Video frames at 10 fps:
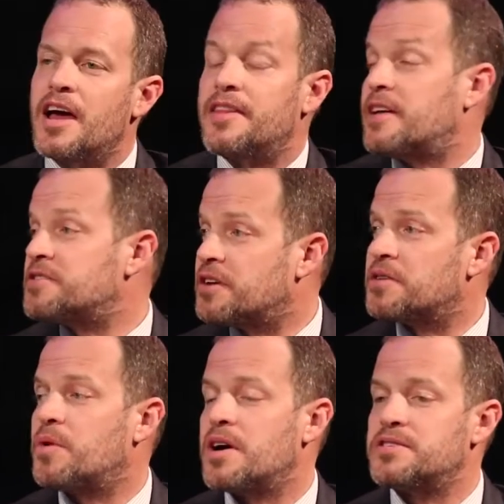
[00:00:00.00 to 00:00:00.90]
And that's a
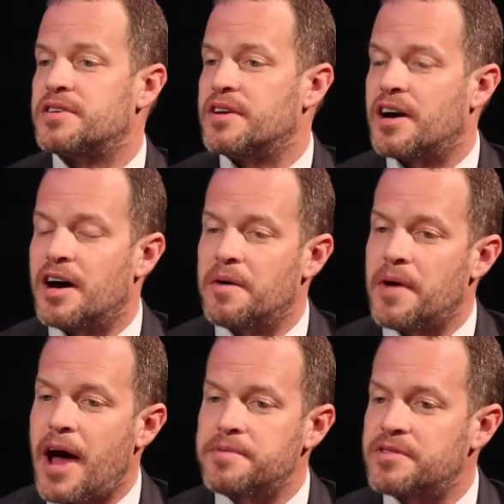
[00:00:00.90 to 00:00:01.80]
good question.
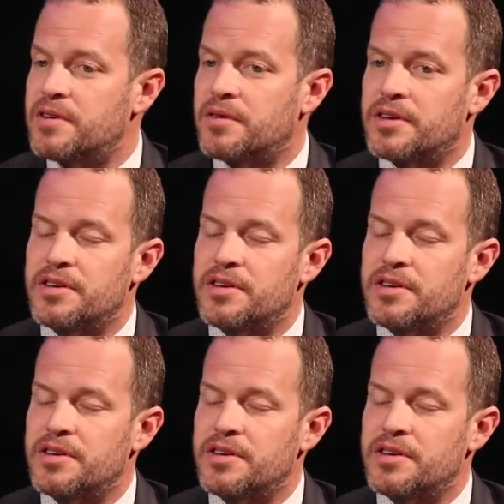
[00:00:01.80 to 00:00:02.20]
Absolutely.